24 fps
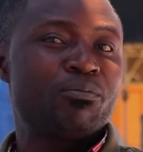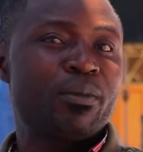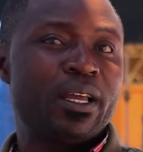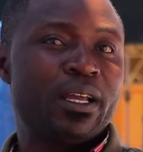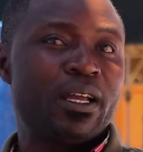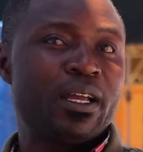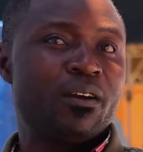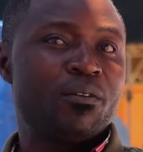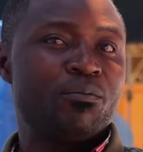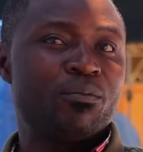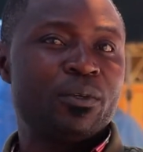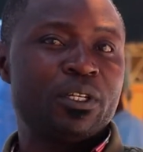by
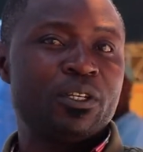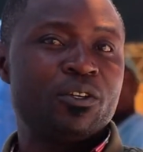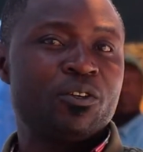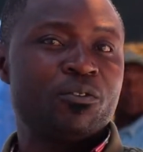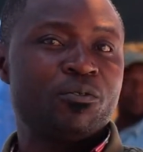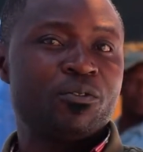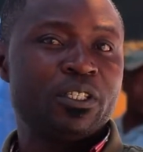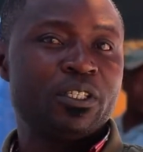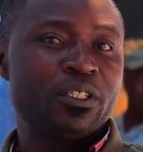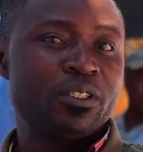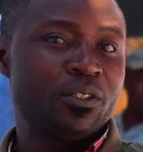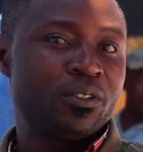government
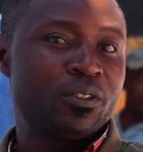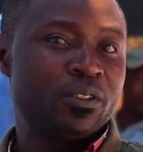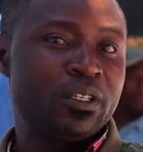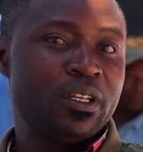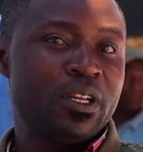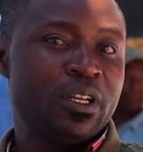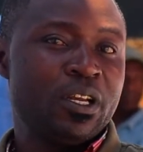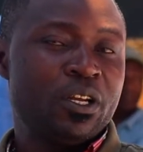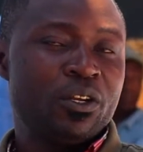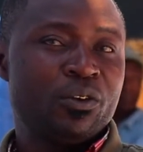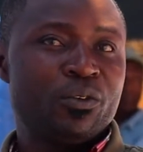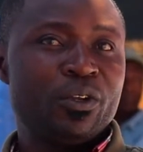officials
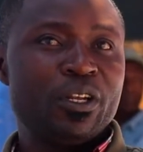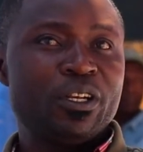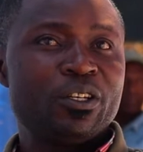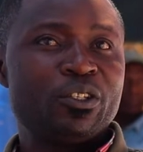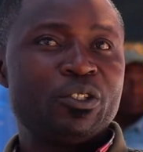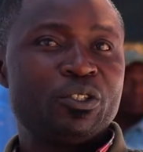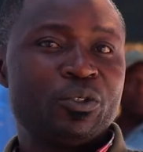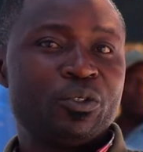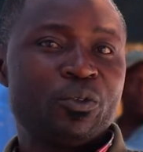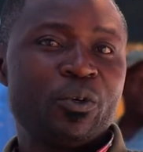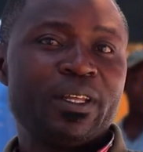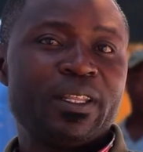to
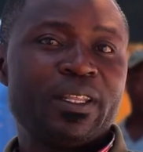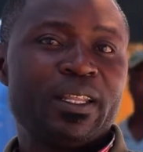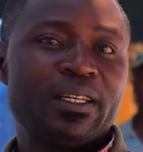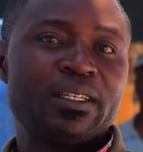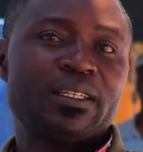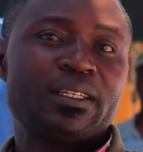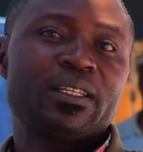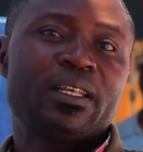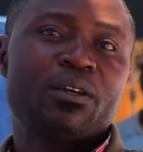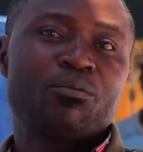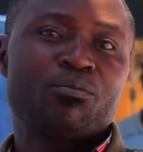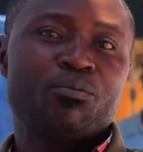ensure
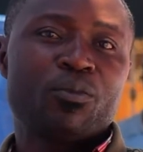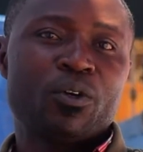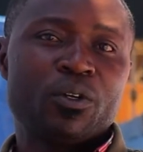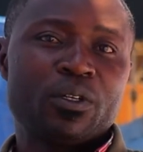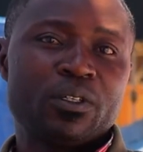that the